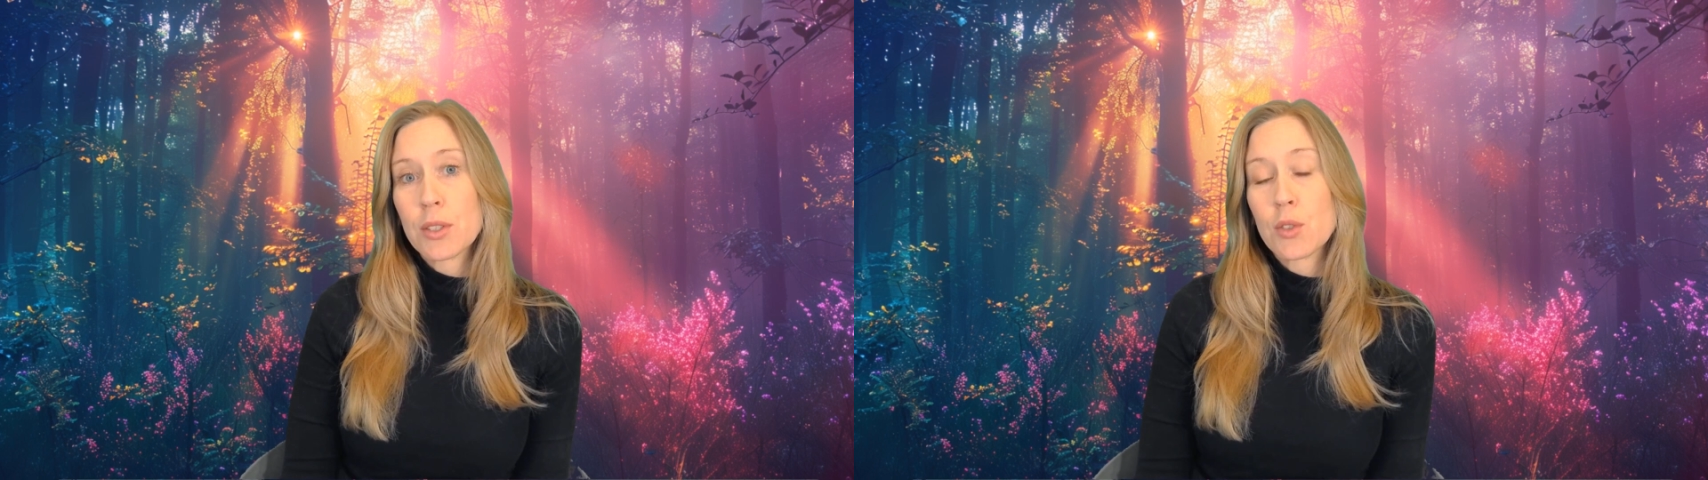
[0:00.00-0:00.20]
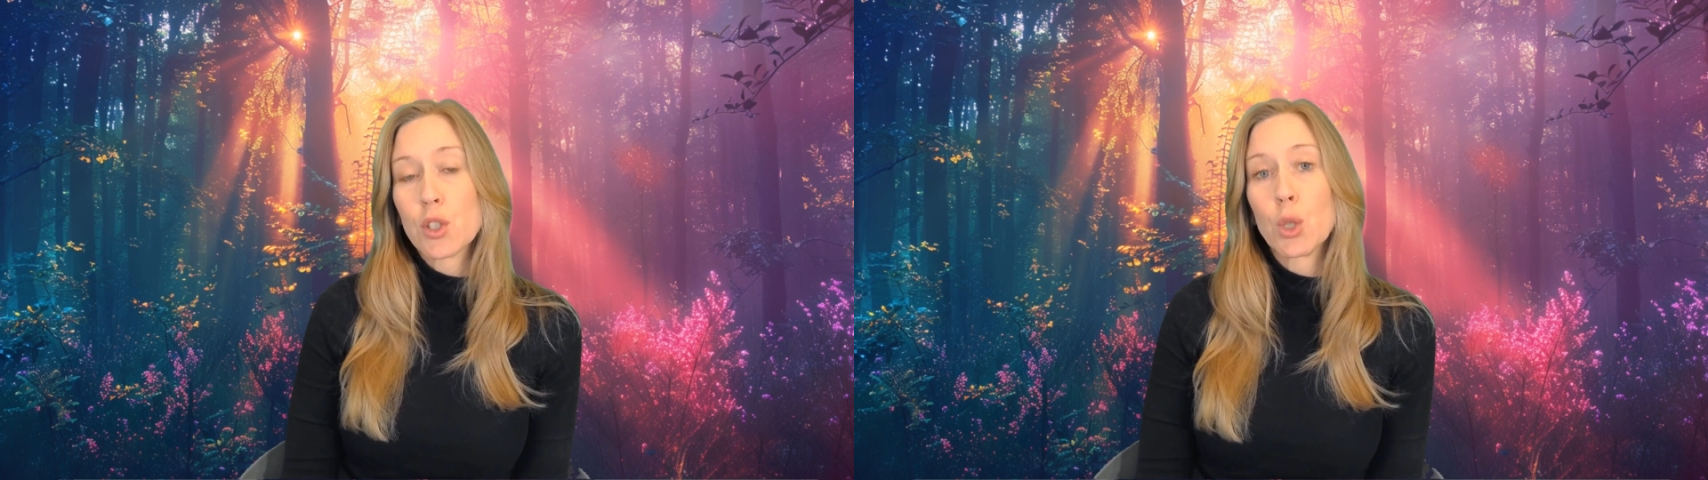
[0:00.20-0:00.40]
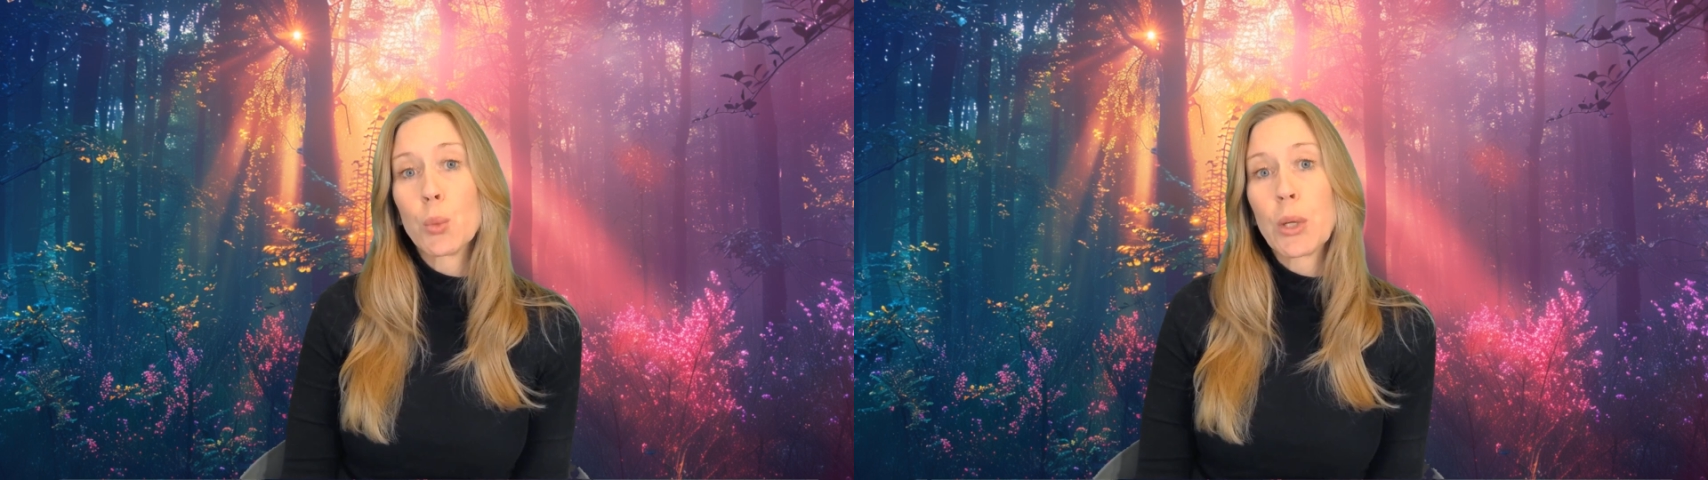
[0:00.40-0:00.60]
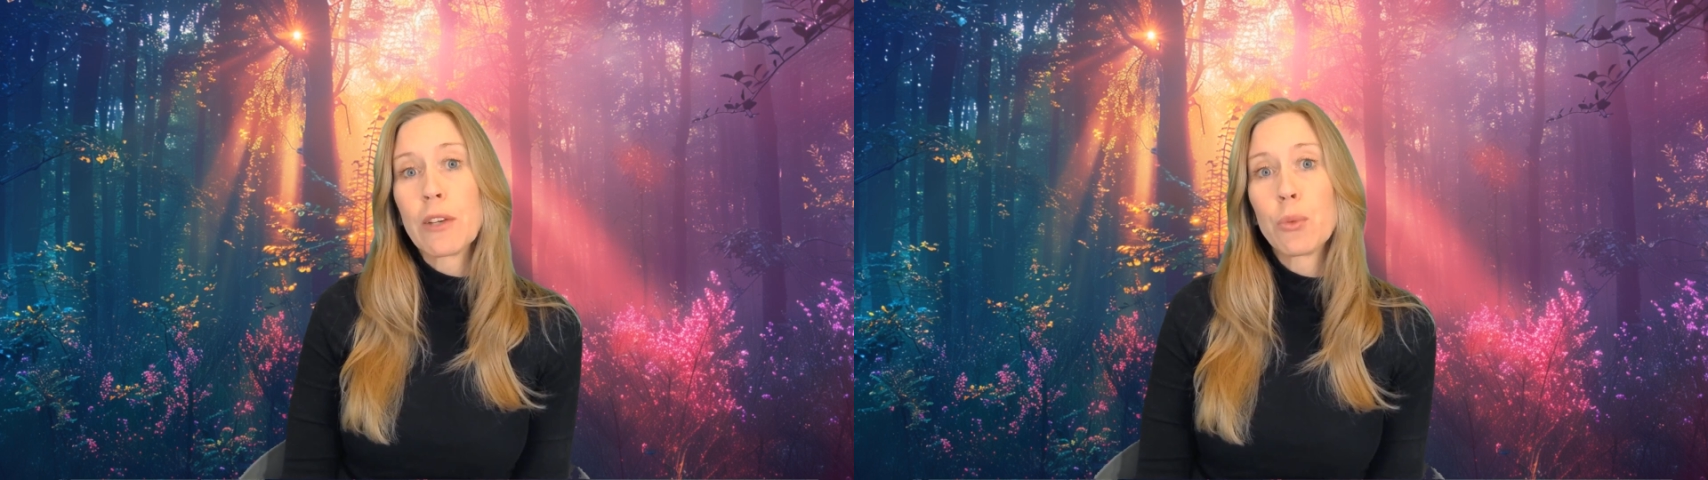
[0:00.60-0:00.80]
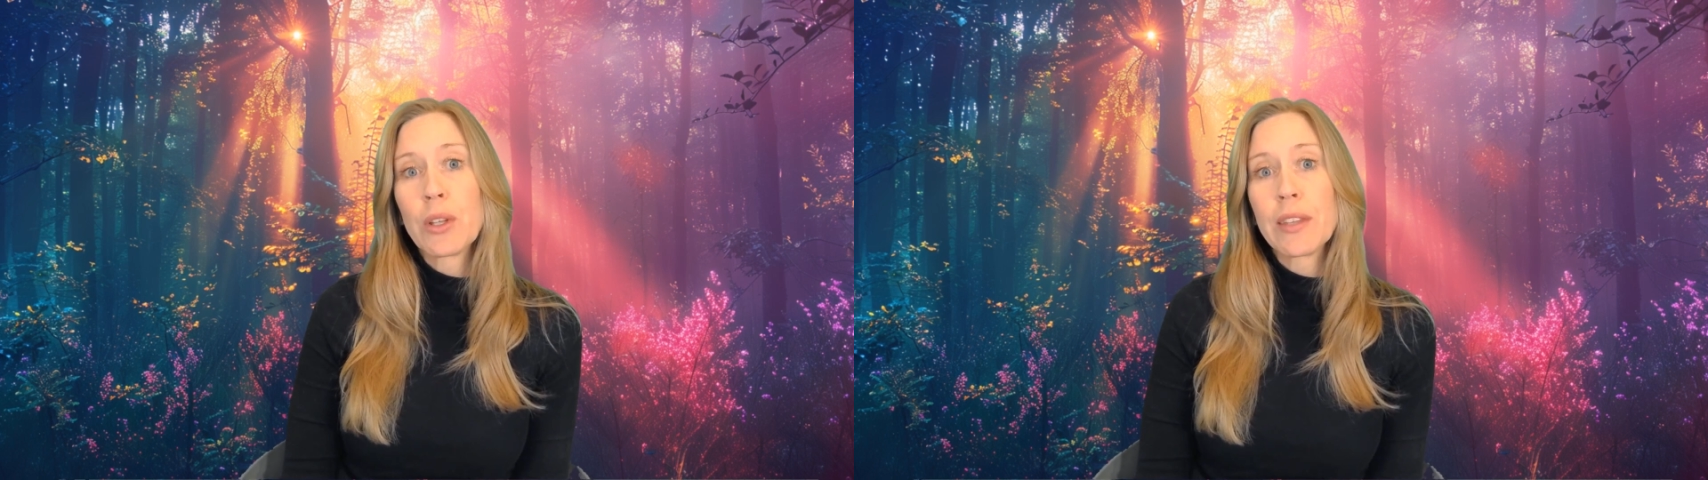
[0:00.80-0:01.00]
So,
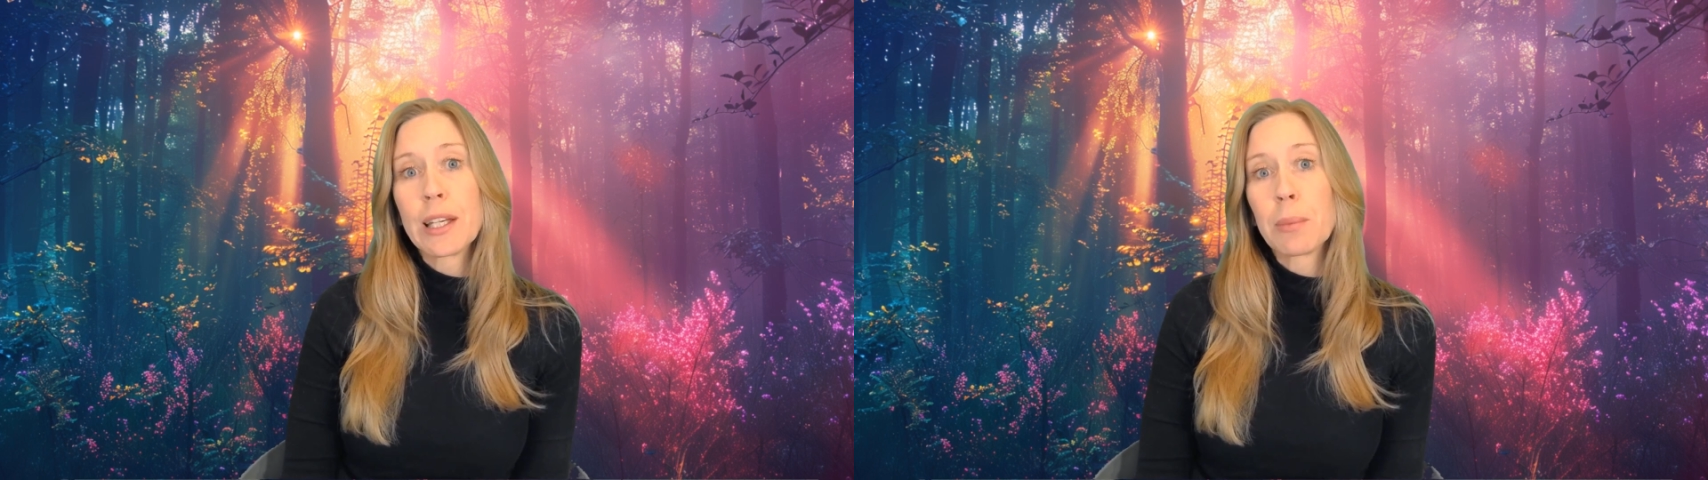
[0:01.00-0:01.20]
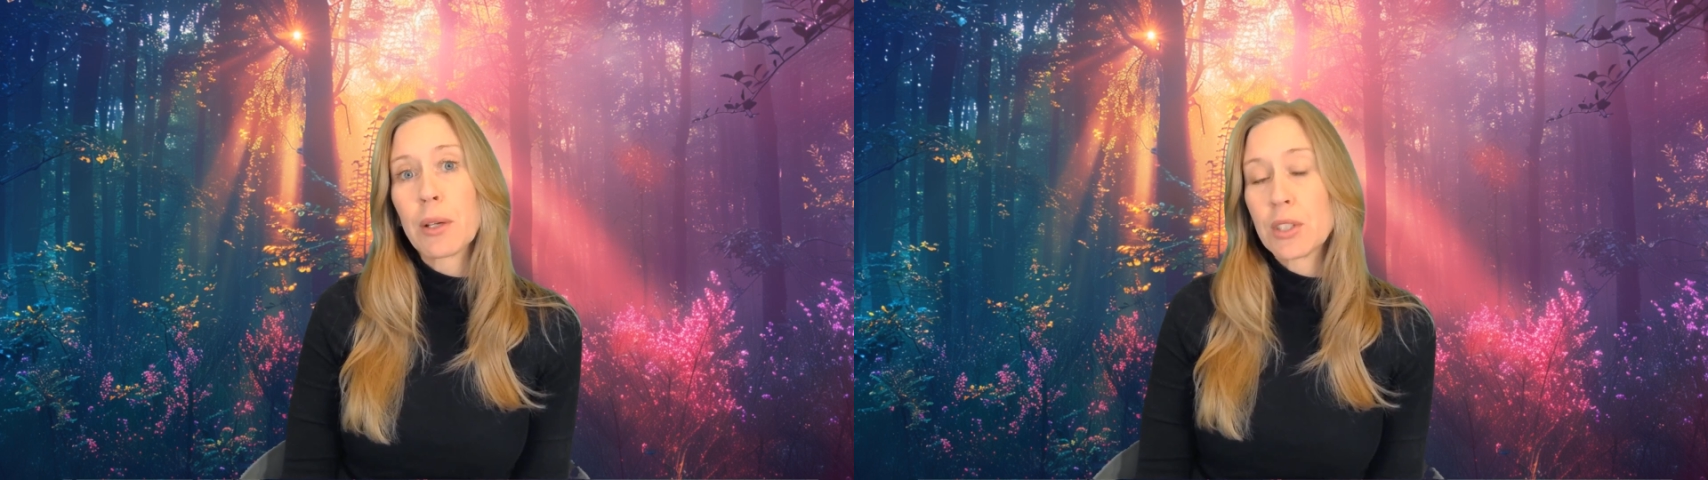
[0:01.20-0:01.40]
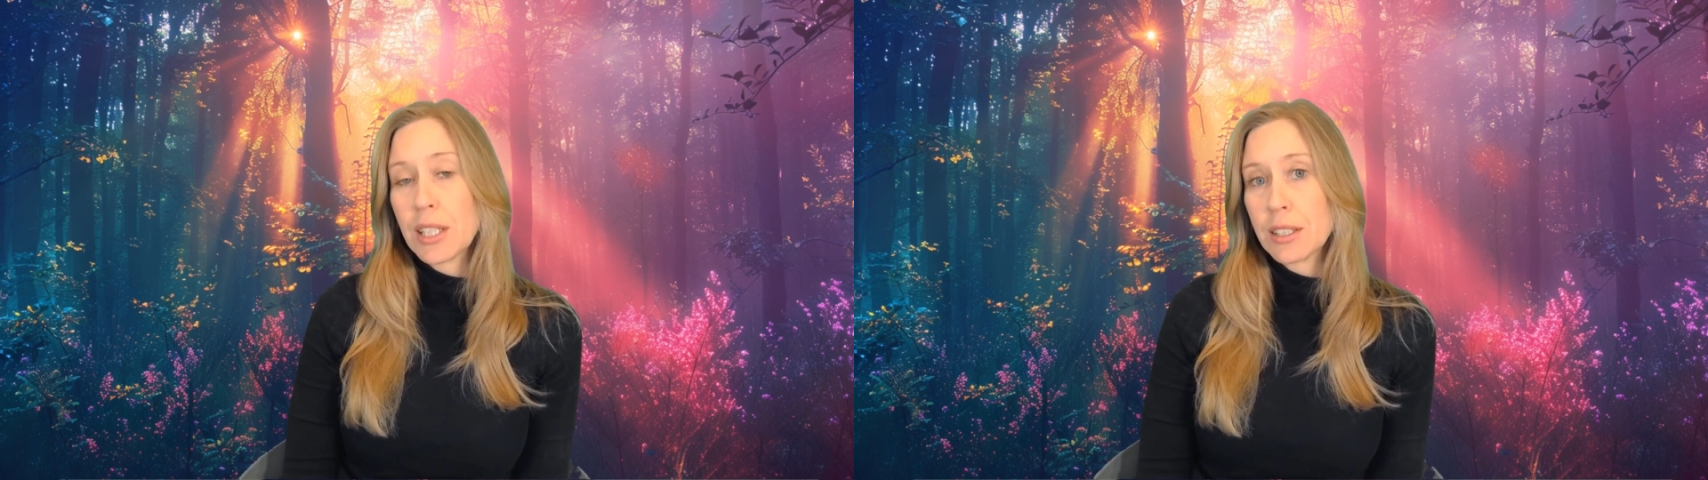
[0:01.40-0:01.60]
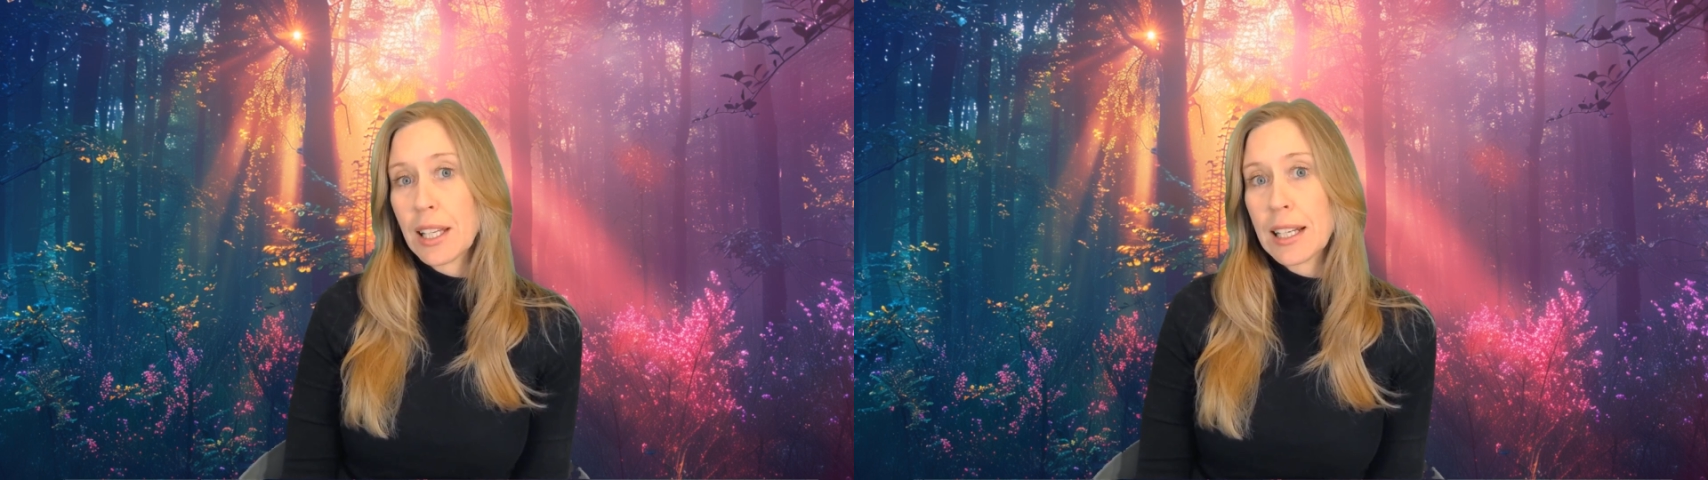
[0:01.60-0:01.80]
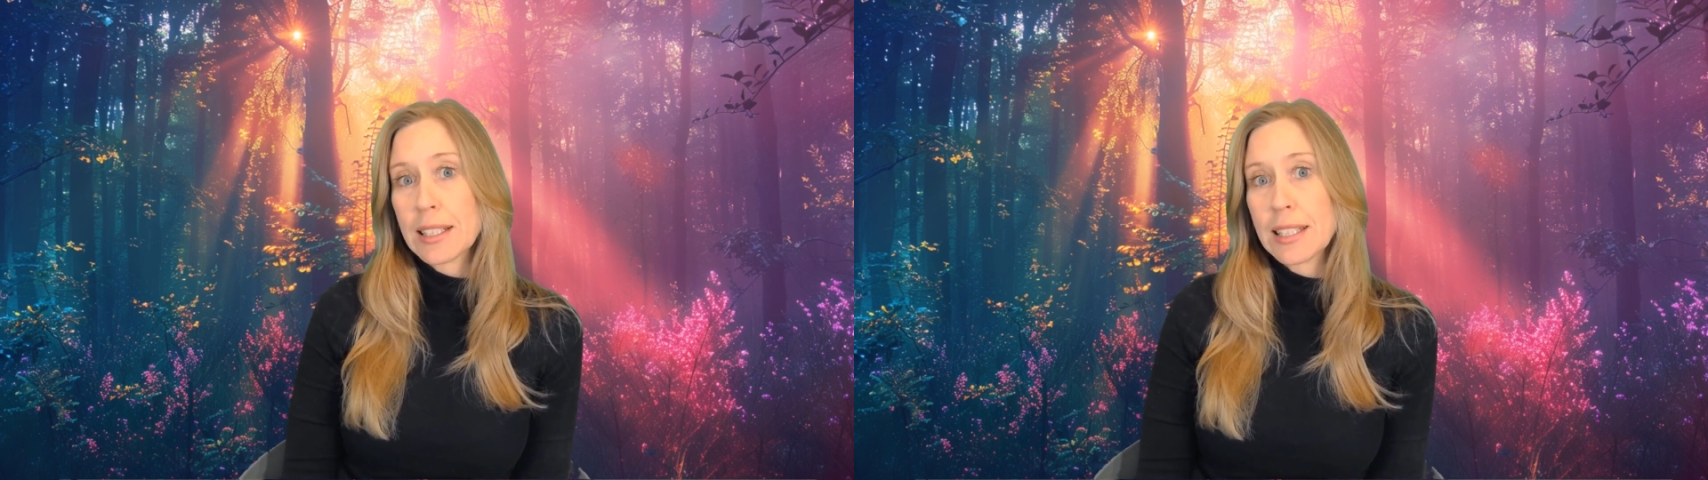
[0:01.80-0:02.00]
if we think about Dear
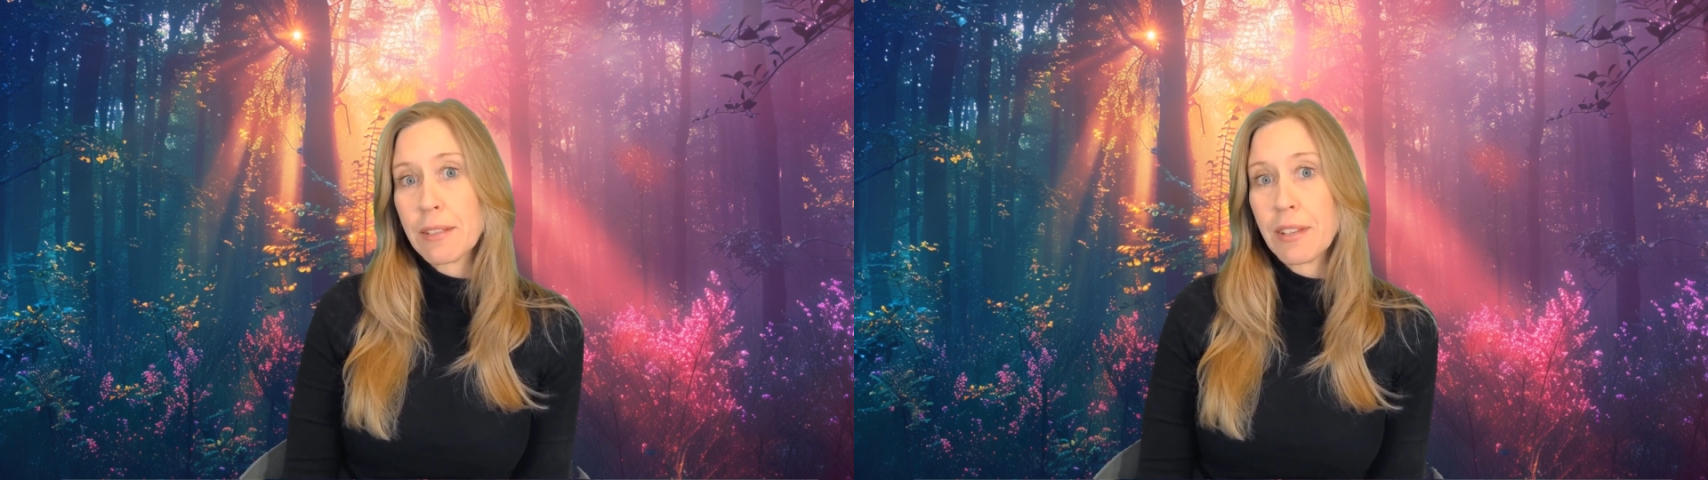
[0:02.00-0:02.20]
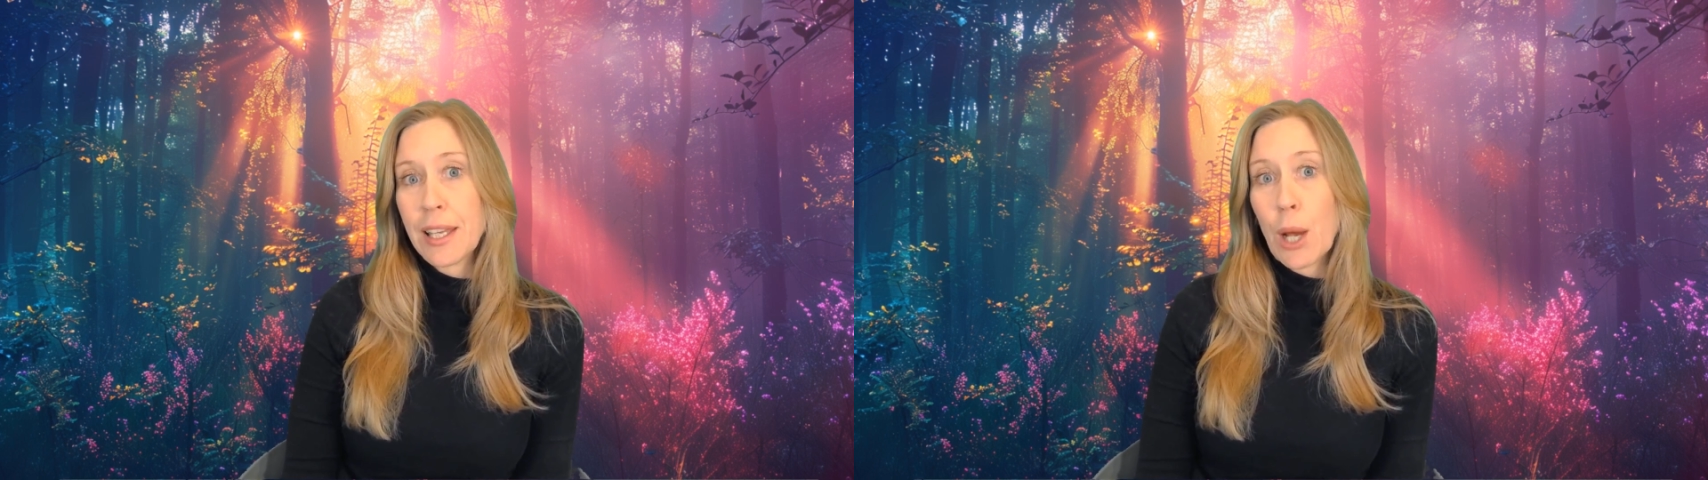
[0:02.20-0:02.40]
Data TV,